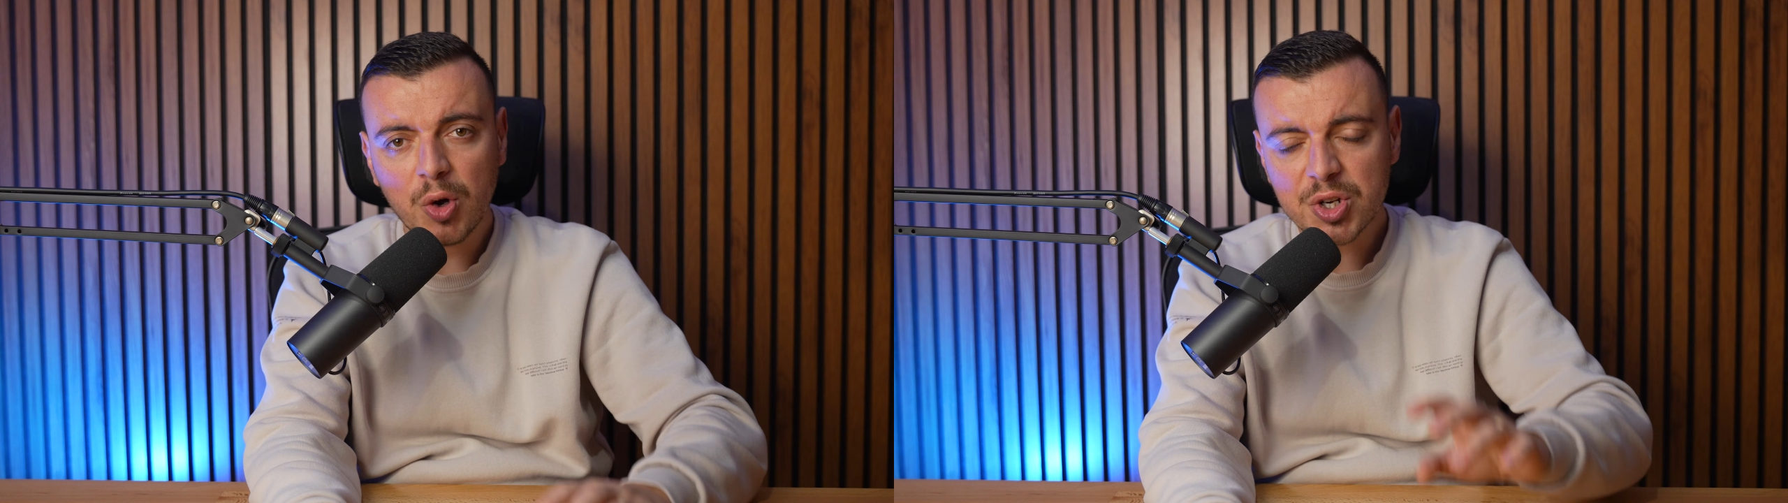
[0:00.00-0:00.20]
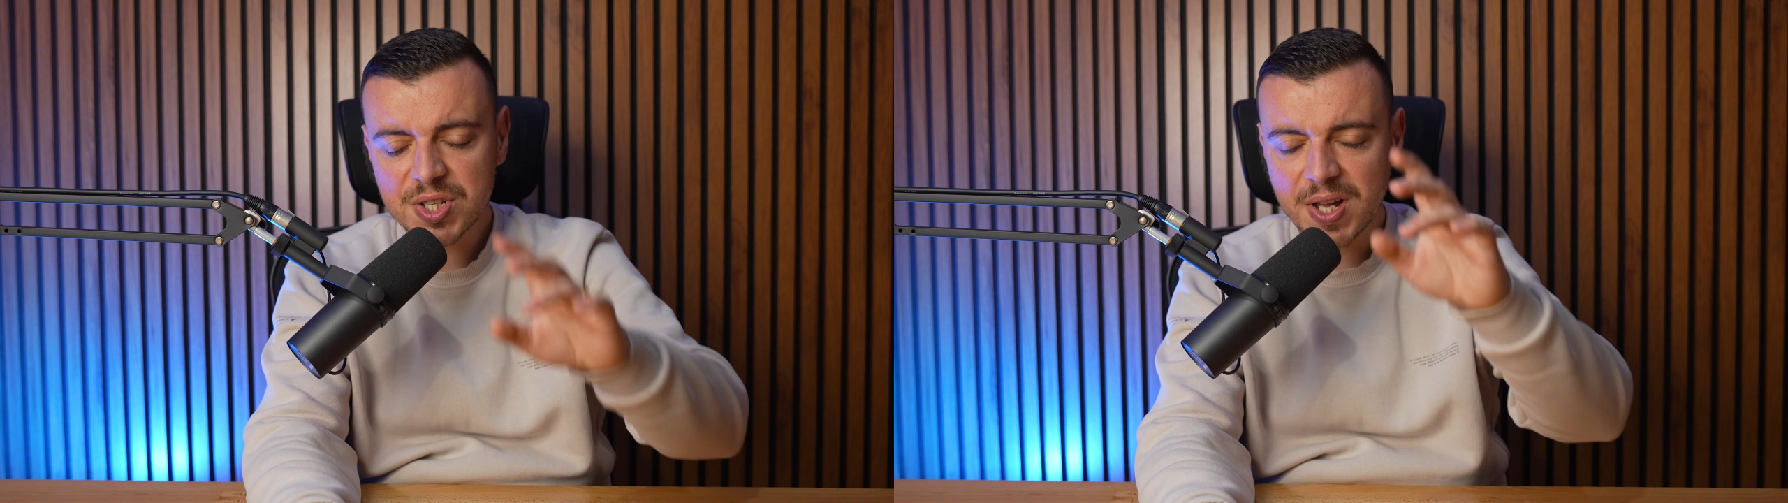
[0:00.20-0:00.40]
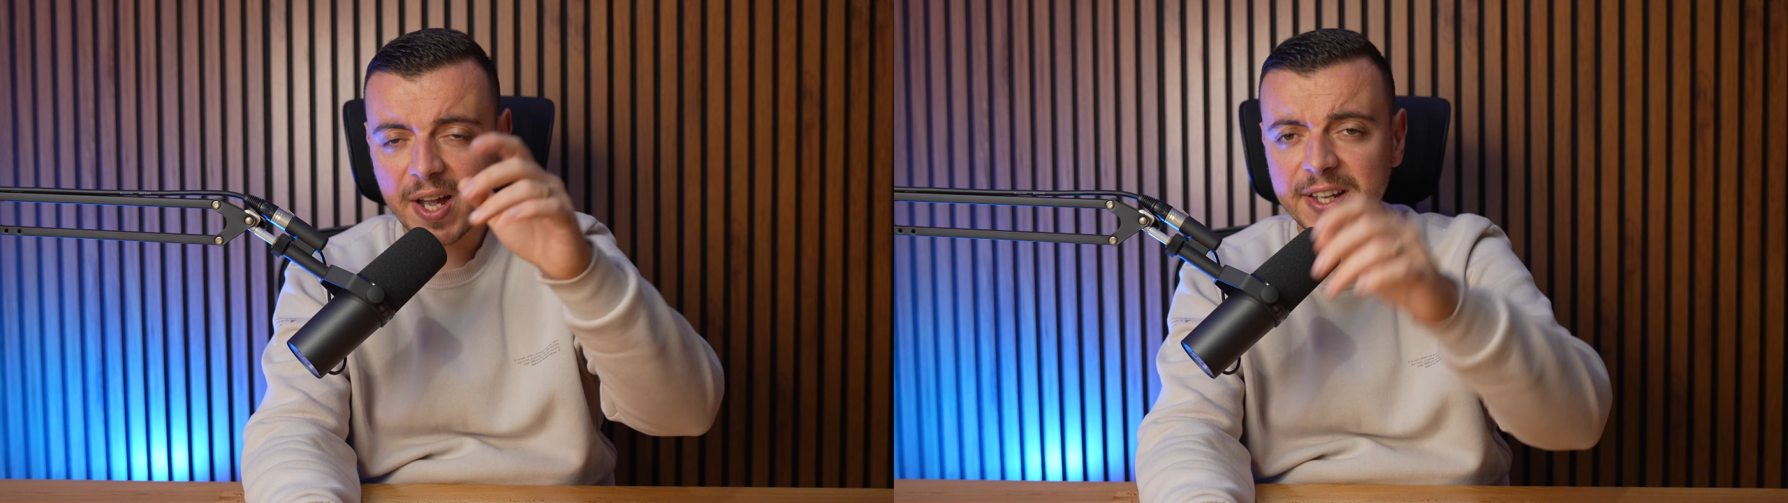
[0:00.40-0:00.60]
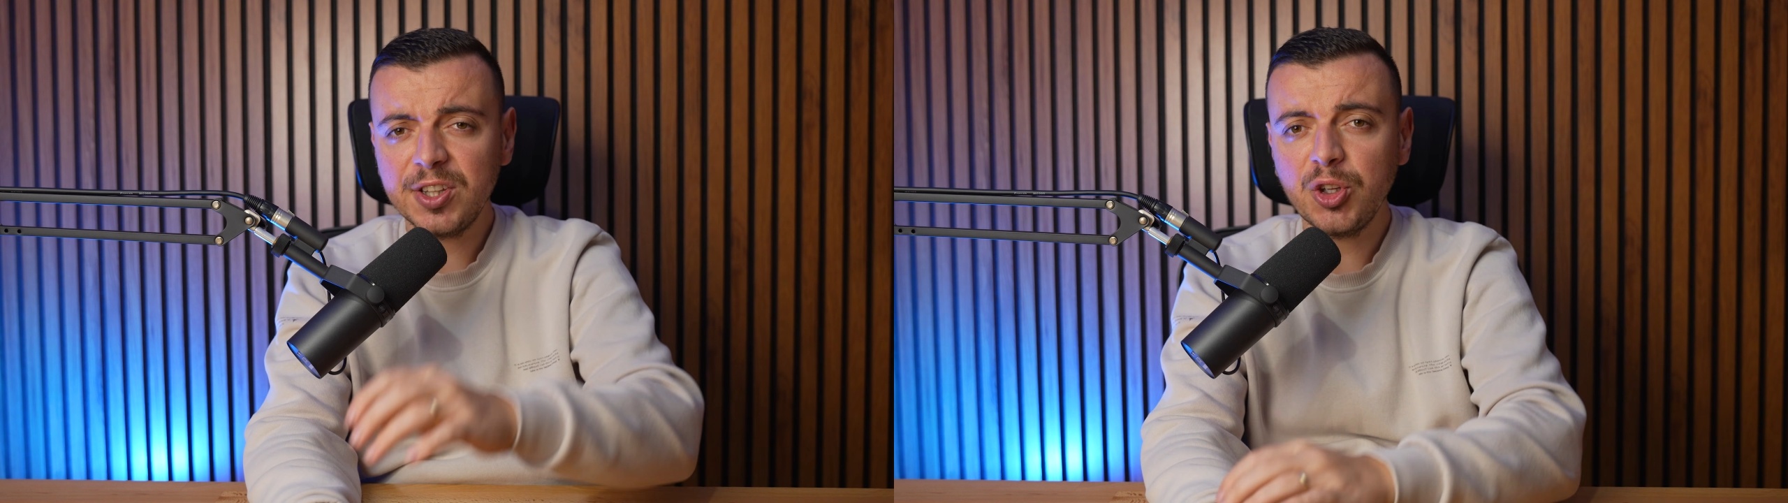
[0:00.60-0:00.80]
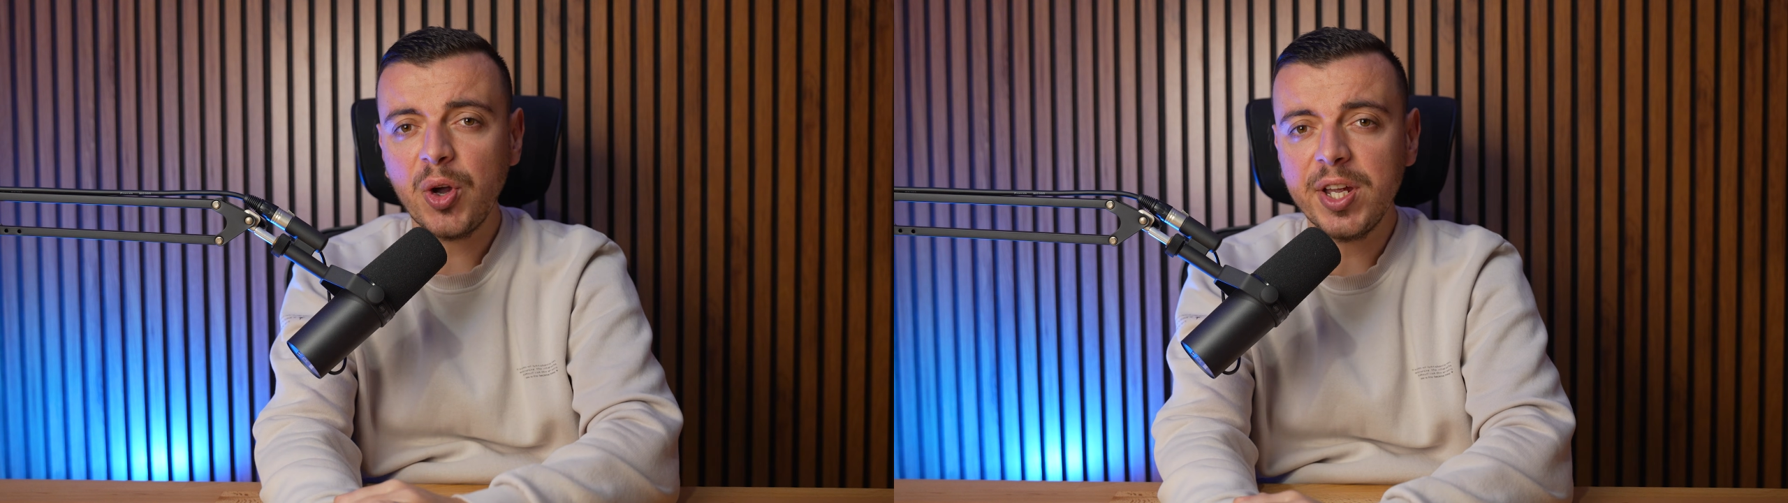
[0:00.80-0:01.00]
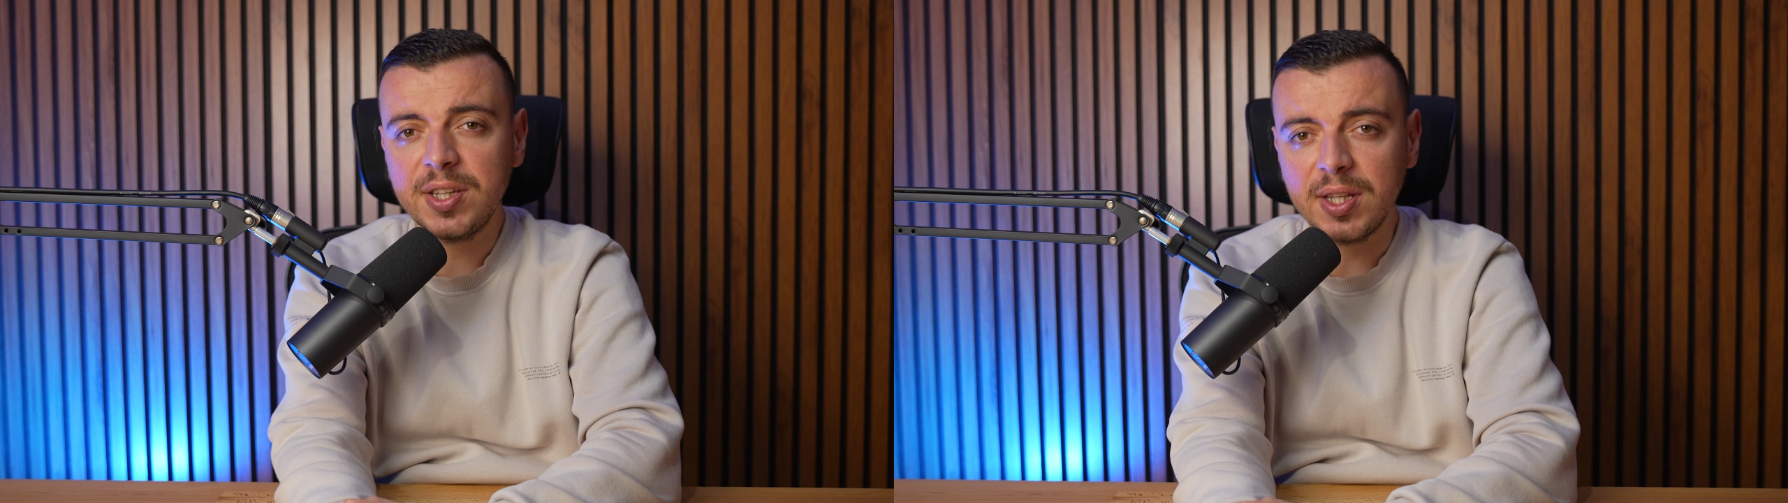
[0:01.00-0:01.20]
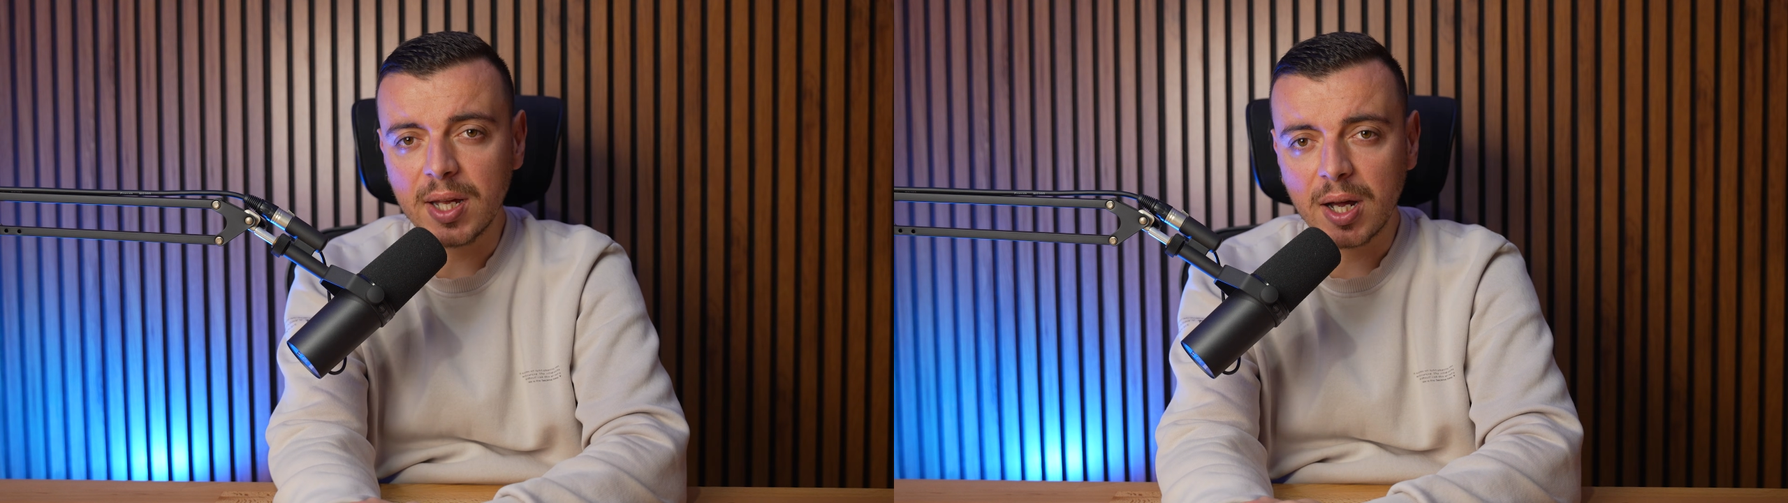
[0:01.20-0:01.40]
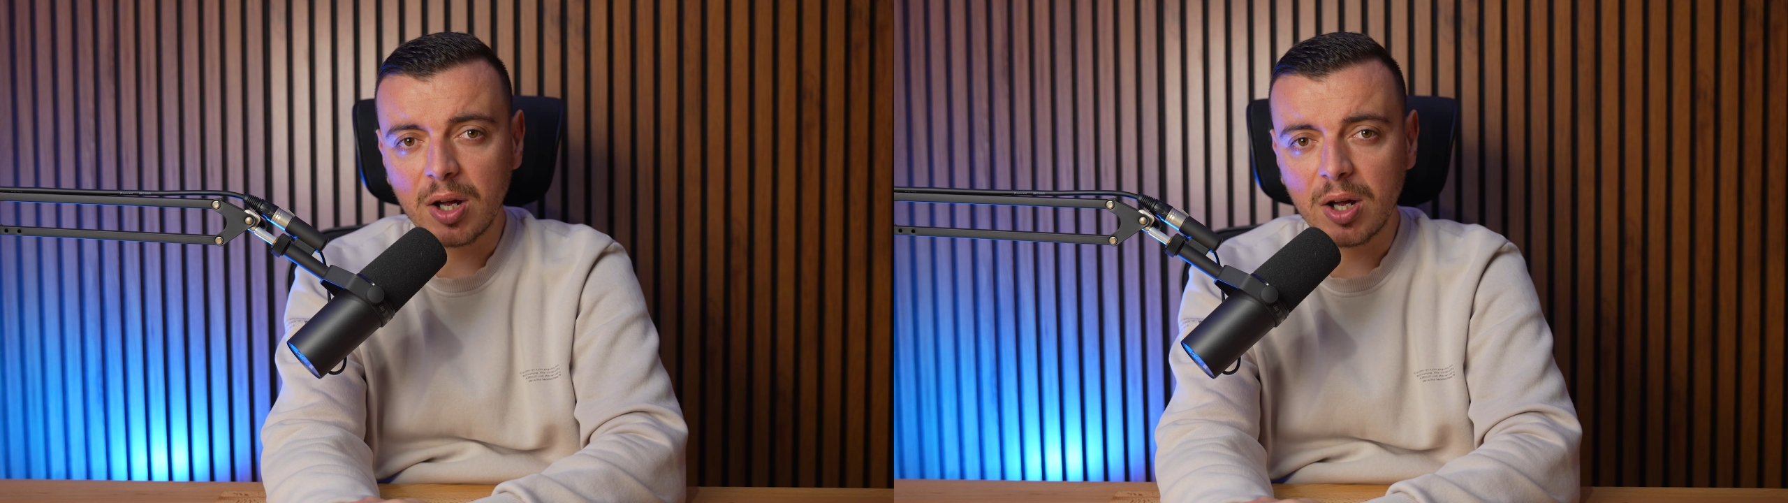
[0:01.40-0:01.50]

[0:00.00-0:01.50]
Honestly, I had no idea